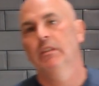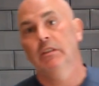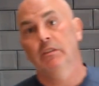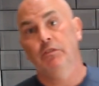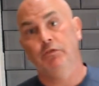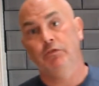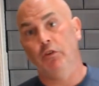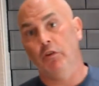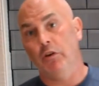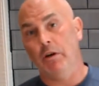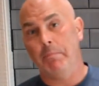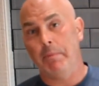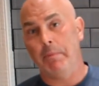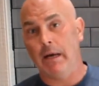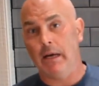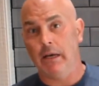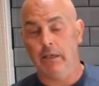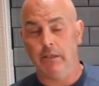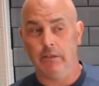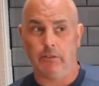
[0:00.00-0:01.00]
for
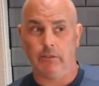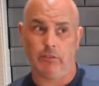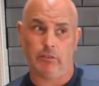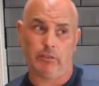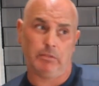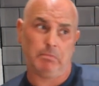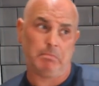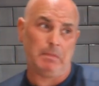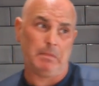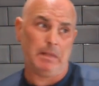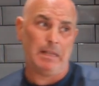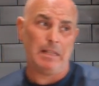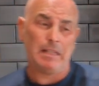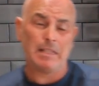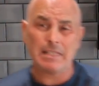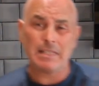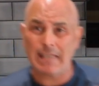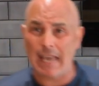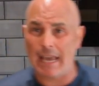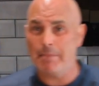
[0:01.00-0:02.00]
about
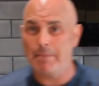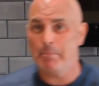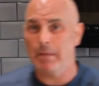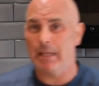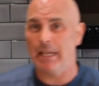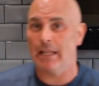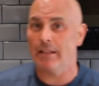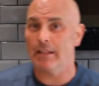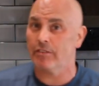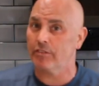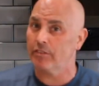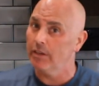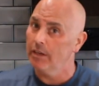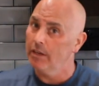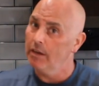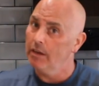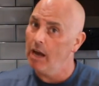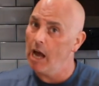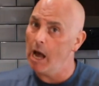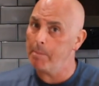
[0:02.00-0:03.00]
10 minutes
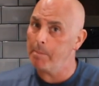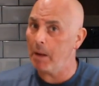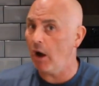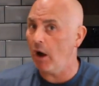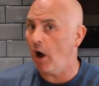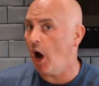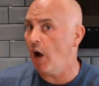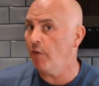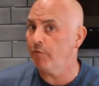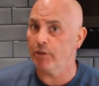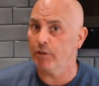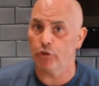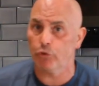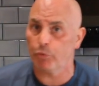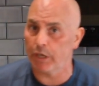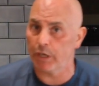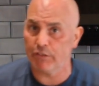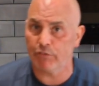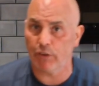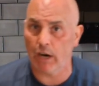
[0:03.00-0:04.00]
at about
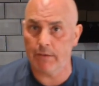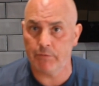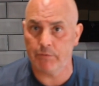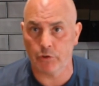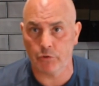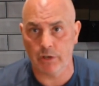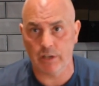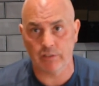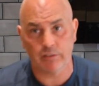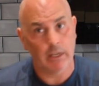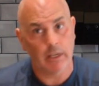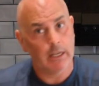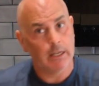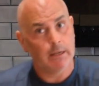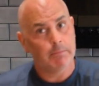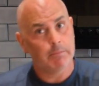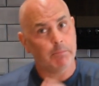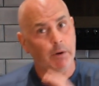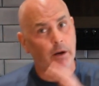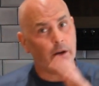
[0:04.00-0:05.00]
125 degrees.
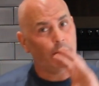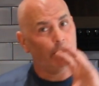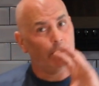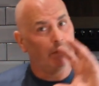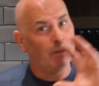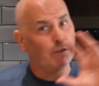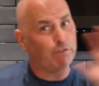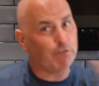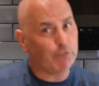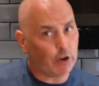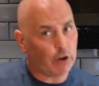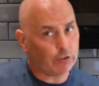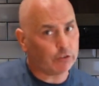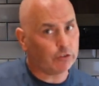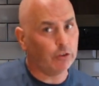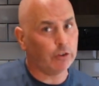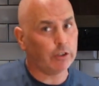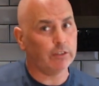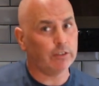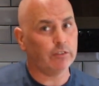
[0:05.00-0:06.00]
But the first
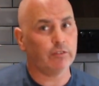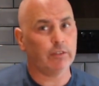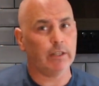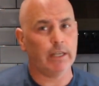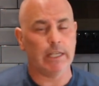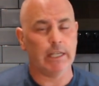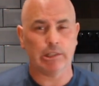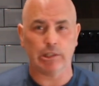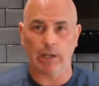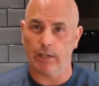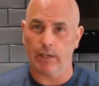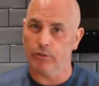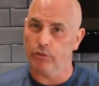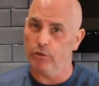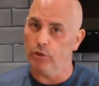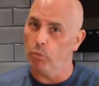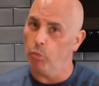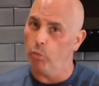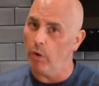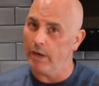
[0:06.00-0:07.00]
cooking stage, I
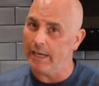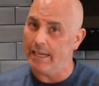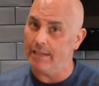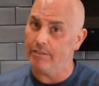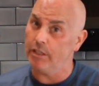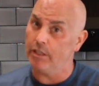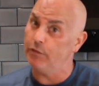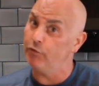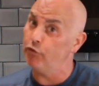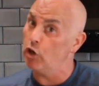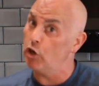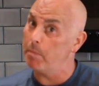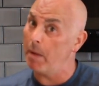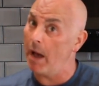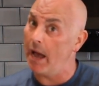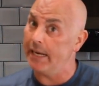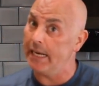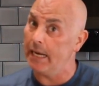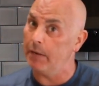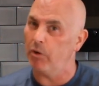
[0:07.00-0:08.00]
do 180 for
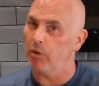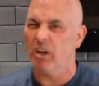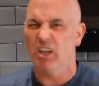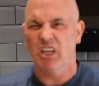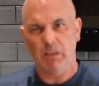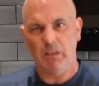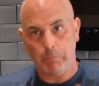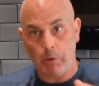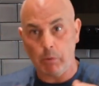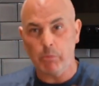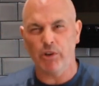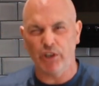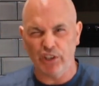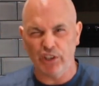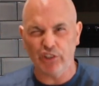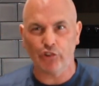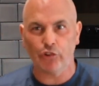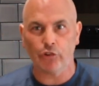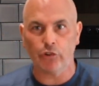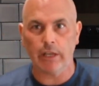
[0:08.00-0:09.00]
about an hour, but we're going
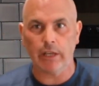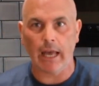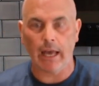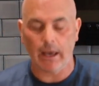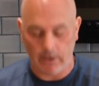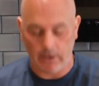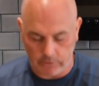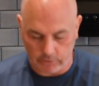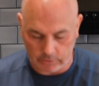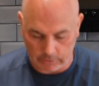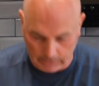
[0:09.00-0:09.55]
to show you how to do